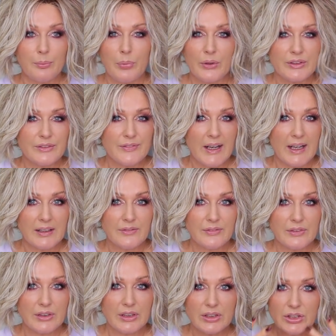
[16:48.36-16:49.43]
point five
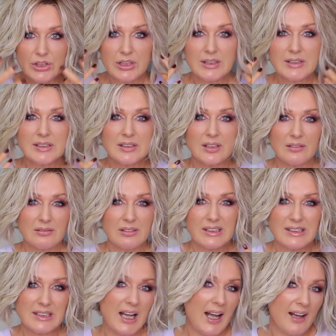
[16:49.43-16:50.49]
inches, so
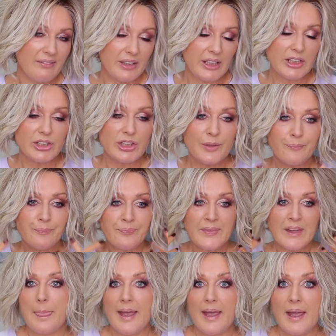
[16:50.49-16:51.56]
it's the average.
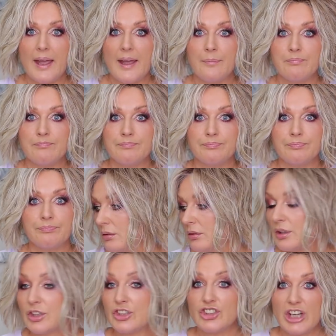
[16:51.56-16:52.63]
The
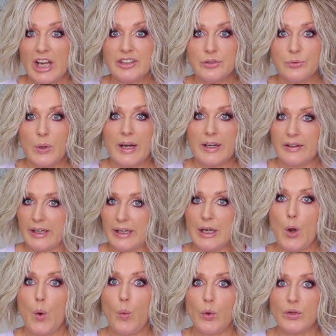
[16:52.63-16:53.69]

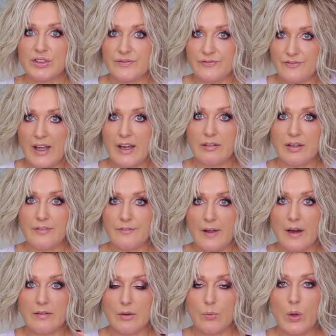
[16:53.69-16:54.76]
January was very
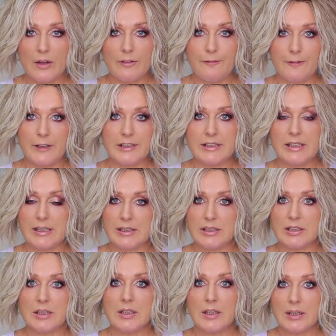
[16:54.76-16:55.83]
very well fitted,
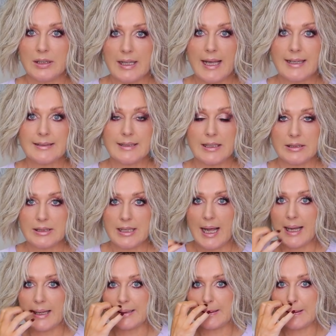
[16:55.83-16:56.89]
nice and
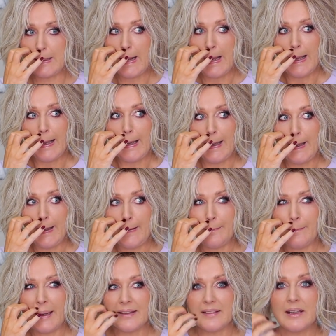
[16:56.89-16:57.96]
tight.
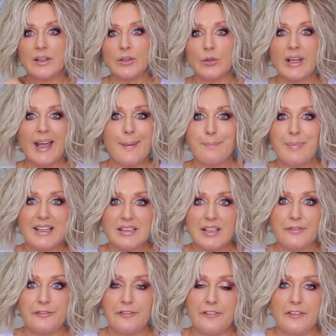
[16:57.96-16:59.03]
um, I think you get
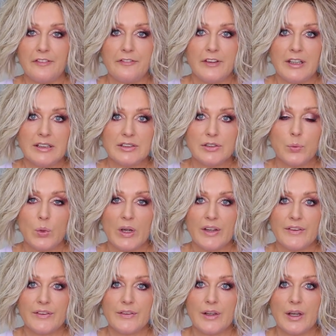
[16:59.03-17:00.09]
better fit
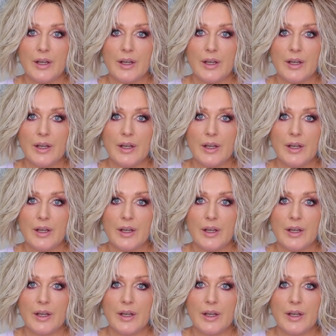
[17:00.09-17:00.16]
with